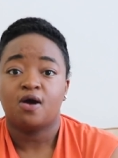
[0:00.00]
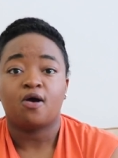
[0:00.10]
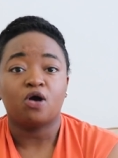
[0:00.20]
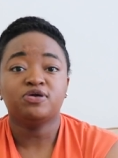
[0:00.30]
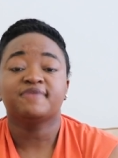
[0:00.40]

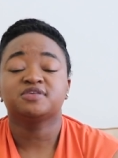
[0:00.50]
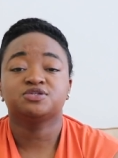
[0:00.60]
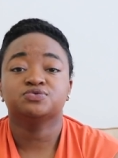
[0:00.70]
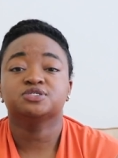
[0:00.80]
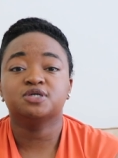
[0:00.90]
All you have to
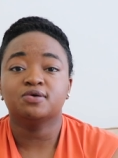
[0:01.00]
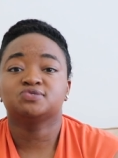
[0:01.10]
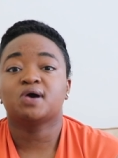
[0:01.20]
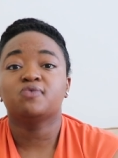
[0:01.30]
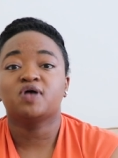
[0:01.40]
do is go
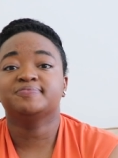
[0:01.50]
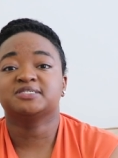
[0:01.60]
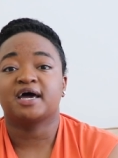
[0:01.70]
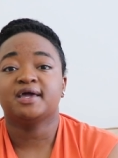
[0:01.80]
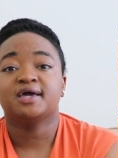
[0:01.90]
to our
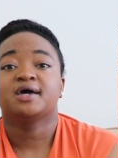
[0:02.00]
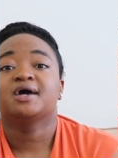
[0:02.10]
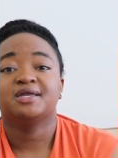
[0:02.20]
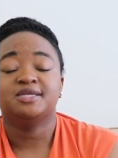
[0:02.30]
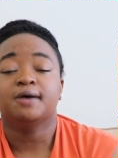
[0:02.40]
website,
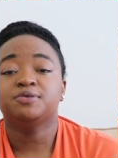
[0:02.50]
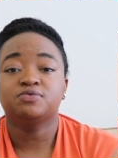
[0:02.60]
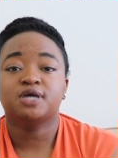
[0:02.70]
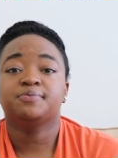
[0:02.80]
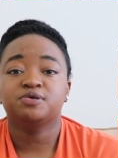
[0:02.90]

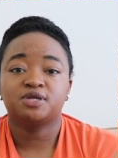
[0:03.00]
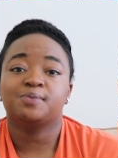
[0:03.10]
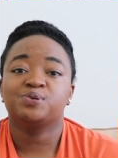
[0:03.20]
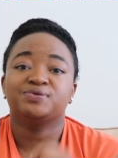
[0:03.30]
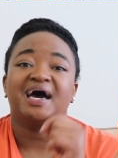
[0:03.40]

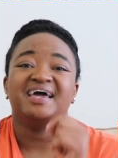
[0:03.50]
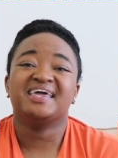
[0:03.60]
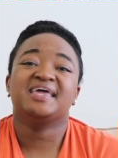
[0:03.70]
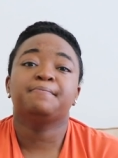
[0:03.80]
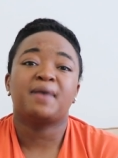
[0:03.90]

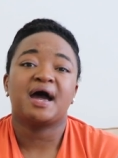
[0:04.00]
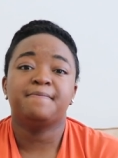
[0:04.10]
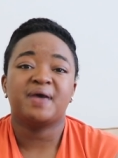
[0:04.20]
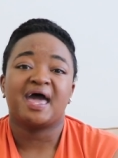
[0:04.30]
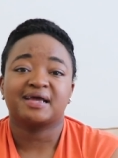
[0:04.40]

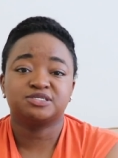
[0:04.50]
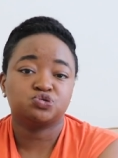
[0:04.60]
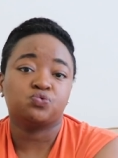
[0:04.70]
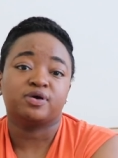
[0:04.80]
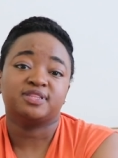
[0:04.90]

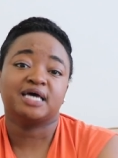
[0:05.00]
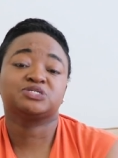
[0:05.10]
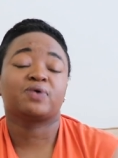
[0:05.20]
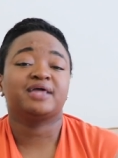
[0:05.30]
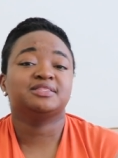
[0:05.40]
www.inmybagtour.
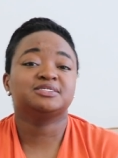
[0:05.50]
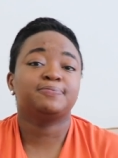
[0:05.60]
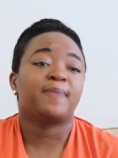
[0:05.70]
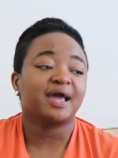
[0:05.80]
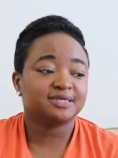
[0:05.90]
That's right, this
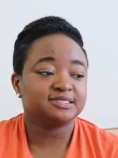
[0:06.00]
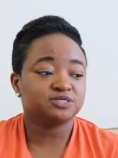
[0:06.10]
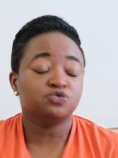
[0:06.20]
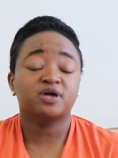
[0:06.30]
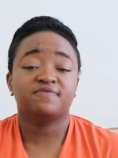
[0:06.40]
back to
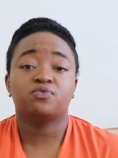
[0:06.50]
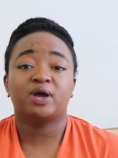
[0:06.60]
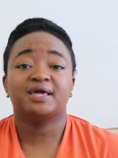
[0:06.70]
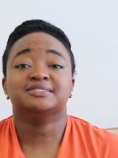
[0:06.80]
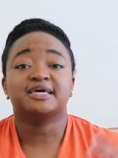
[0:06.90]
school
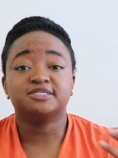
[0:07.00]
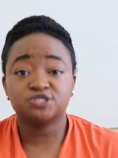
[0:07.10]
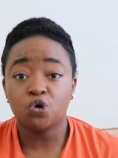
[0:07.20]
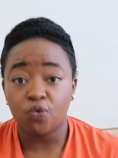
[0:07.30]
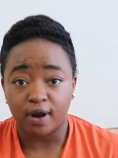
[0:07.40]
giveaway is a
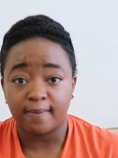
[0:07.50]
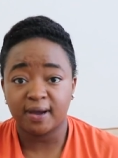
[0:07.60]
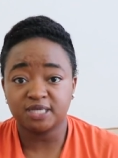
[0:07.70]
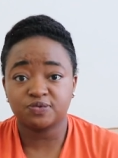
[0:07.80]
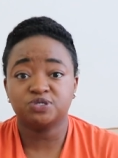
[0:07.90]
tour
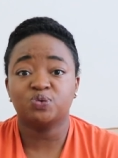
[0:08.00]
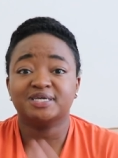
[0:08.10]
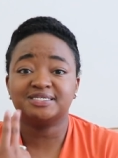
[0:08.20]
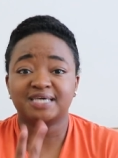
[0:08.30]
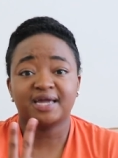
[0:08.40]
because we're doing
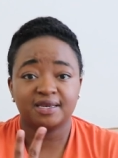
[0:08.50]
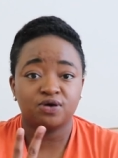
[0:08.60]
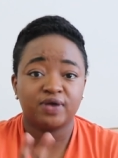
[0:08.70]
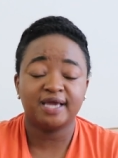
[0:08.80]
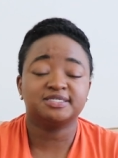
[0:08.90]
a second
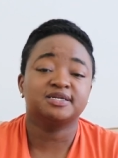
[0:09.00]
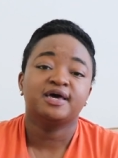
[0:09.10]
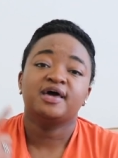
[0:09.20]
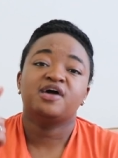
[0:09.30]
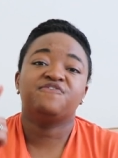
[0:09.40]
location
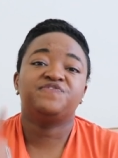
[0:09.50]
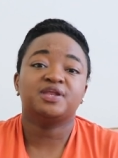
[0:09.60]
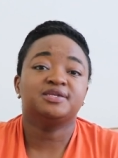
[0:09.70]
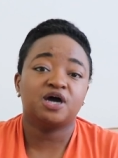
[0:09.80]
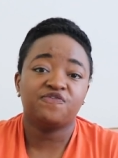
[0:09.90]
in
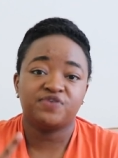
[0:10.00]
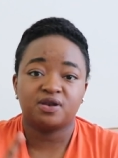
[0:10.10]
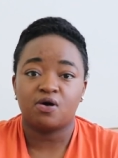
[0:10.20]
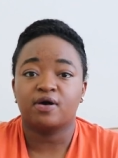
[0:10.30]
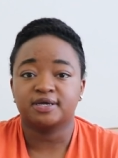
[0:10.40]
Philadelphia
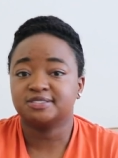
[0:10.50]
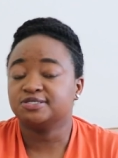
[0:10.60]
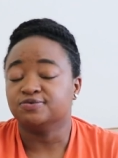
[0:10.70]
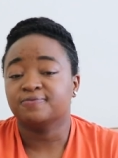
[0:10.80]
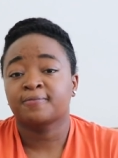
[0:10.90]
in August
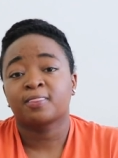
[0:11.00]
too.